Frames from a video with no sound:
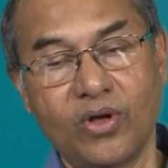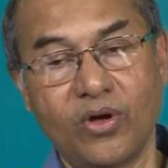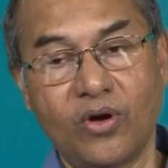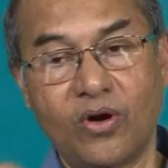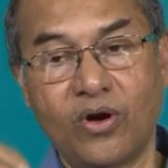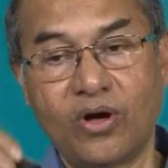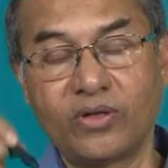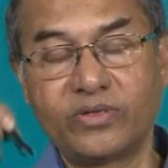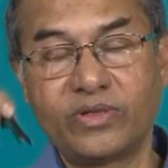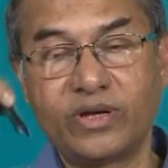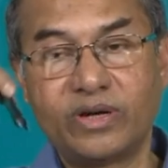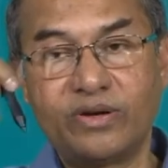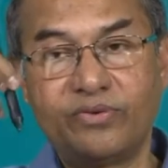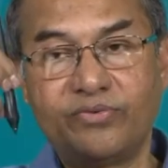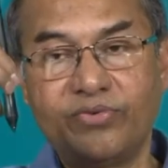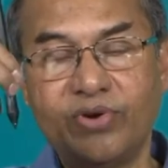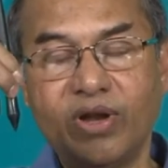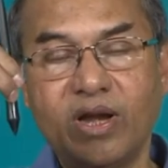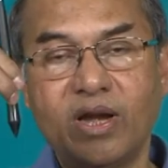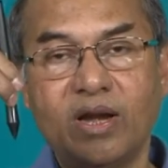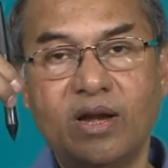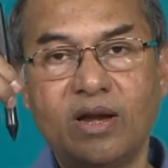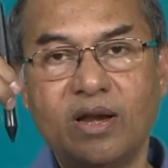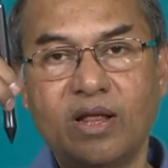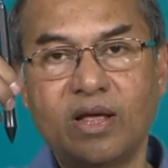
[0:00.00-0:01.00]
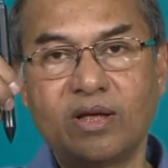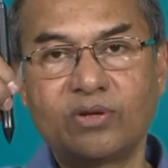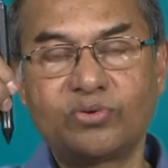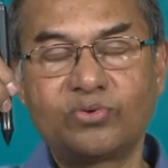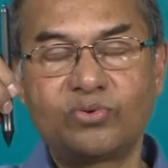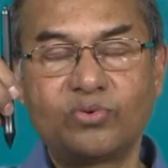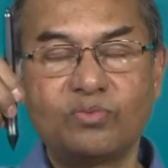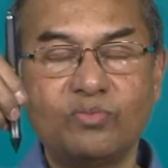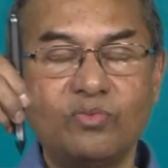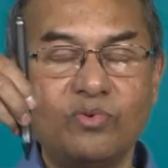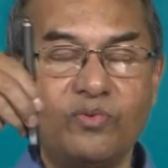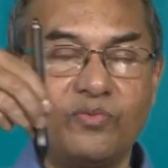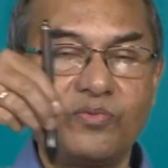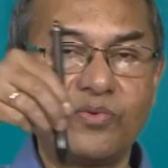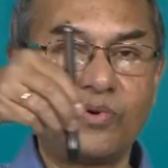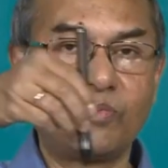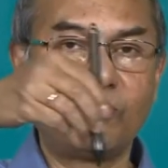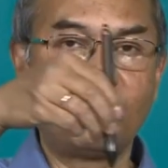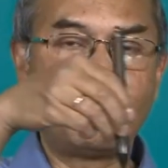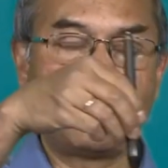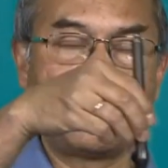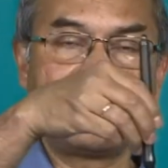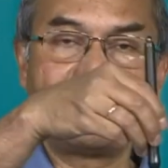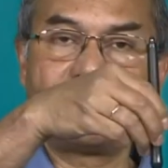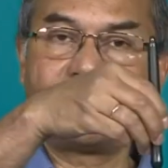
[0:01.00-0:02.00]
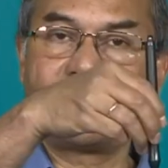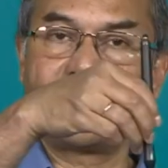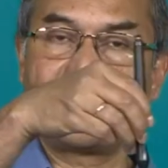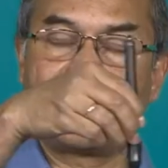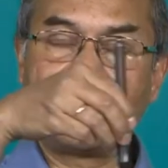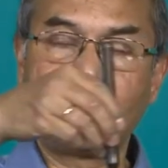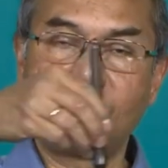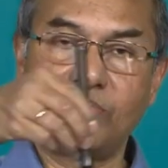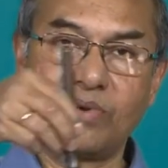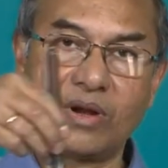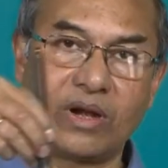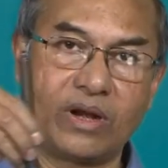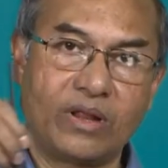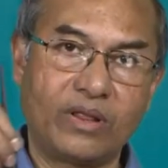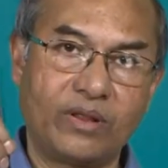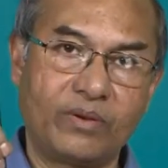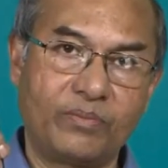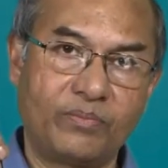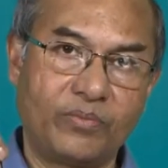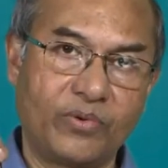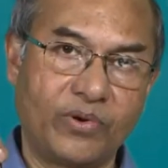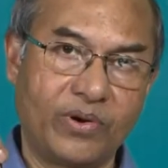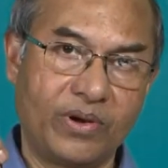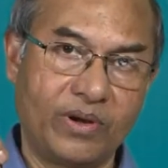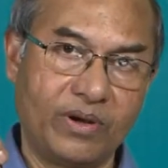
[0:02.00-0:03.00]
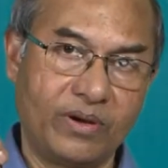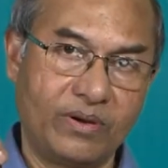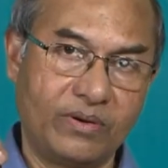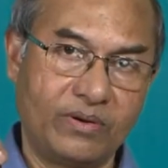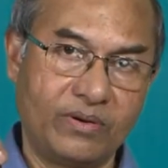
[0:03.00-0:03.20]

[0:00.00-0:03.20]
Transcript: or the drill has to move from one point to another point.